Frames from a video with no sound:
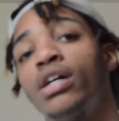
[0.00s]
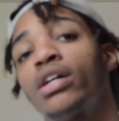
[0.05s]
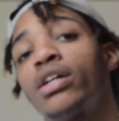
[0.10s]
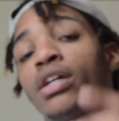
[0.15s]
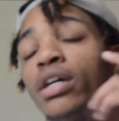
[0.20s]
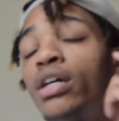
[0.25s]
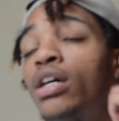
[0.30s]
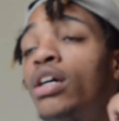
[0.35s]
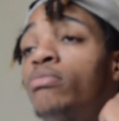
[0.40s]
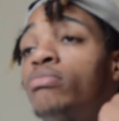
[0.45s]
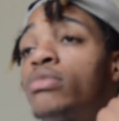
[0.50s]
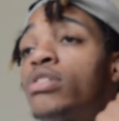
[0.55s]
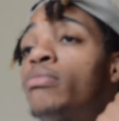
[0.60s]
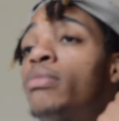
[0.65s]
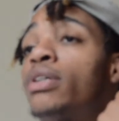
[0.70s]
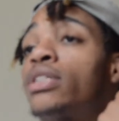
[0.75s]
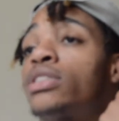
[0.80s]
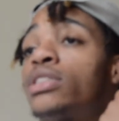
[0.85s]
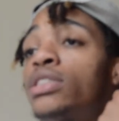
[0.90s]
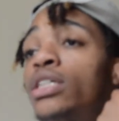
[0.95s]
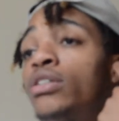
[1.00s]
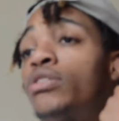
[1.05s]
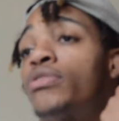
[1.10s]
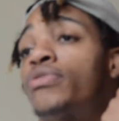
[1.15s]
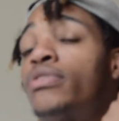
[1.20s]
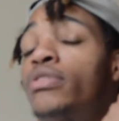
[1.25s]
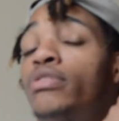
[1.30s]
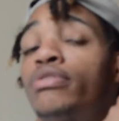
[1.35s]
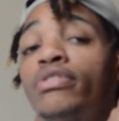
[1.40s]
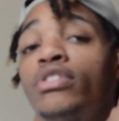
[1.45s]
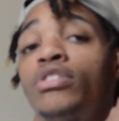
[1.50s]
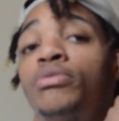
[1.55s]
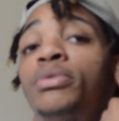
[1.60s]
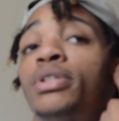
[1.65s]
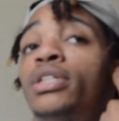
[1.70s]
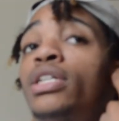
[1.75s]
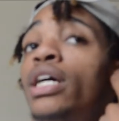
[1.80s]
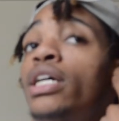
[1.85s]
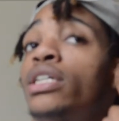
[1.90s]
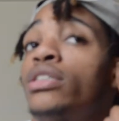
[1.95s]
I can hum to myself. You feel
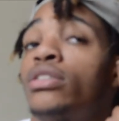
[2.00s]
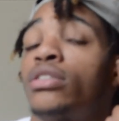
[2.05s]
me?